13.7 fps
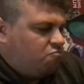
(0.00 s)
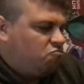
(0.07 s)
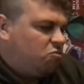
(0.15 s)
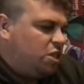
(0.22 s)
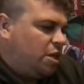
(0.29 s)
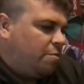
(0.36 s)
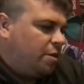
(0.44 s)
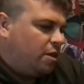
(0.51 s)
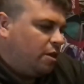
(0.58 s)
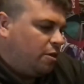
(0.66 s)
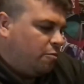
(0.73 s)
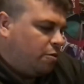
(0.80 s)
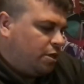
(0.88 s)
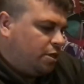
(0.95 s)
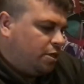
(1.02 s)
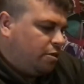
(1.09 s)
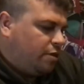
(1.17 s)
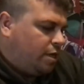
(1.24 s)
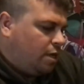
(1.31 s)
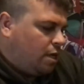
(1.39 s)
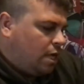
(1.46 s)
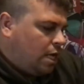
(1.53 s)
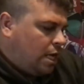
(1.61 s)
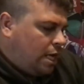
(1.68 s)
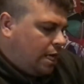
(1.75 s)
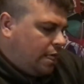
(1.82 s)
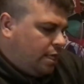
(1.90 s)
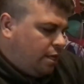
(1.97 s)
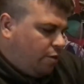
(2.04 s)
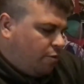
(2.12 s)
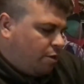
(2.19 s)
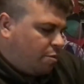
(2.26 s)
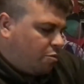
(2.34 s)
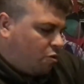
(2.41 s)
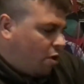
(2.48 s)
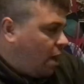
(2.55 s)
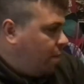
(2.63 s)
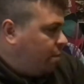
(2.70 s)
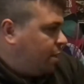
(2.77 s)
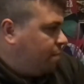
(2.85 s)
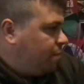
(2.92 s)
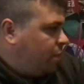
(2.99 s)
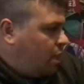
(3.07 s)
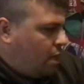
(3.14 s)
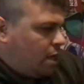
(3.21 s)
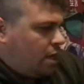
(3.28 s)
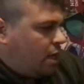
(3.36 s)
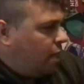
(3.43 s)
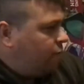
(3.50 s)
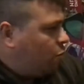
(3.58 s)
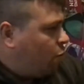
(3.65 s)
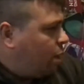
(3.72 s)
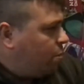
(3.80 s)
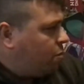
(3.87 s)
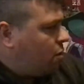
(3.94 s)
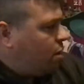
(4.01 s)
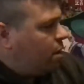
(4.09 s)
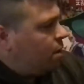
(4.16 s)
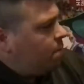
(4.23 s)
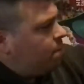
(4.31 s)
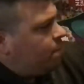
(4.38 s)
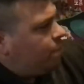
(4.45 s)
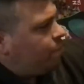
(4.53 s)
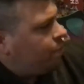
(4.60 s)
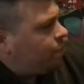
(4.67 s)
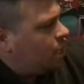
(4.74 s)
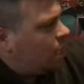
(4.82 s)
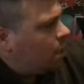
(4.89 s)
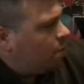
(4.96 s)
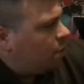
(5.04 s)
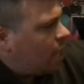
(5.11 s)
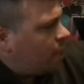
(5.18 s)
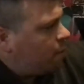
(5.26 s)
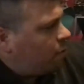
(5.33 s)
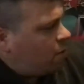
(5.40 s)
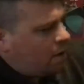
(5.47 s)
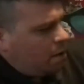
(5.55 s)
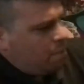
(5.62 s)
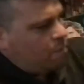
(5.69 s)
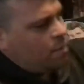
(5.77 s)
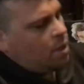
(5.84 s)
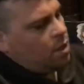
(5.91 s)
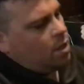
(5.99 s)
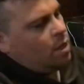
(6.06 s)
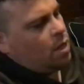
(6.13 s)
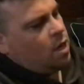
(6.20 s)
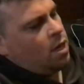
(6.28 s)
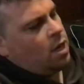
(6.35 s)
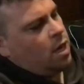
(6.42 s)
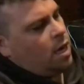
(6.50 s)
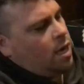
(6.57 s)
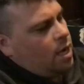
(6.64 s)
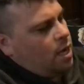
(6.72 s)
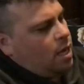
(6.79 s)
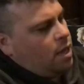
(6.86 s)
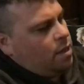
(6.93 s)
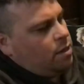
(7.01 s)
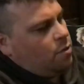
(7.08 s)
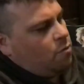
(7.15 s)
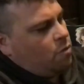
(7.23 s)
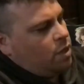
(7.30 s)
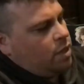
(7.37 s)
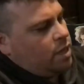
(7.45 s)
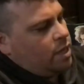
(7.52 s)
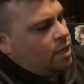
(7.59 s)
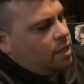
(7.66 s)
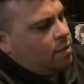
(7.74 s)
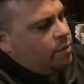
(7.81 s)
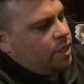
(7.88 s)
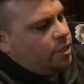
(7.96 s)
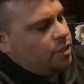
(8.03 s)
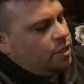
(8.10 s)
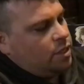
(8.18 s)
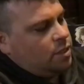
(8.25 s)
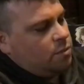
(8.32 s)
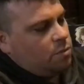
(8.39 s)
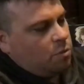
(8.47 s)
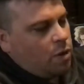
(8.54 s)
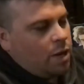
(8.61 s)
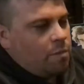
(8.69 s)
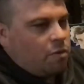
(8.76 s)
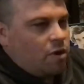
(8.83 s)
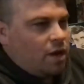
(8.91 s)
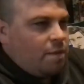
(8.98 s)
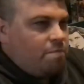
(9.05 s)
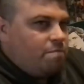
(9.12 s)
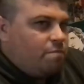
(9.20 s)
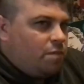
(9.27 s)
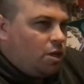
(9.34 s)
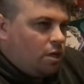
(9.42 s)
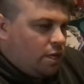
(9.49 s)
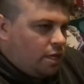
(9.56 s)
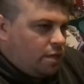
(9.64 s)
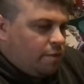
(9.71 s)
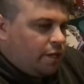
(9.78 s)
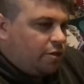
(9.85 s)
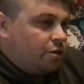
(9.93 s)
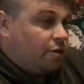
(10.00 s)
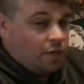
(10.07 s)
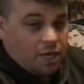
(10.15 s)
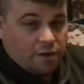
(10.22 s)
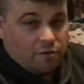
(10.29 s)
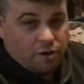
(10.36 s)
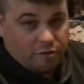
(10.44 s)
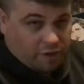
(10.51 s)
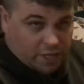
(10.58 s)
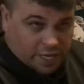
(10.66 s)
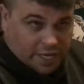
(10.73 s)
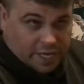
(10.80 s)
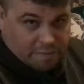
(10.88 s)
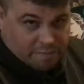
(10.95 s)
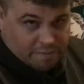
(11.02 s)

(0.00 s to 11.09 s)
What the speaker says: Typically you want to do it, and then you want to prime it. And I have a white prime and a black prime. The one thing I'll mention is with white prime, you need to make sure you cover everything up.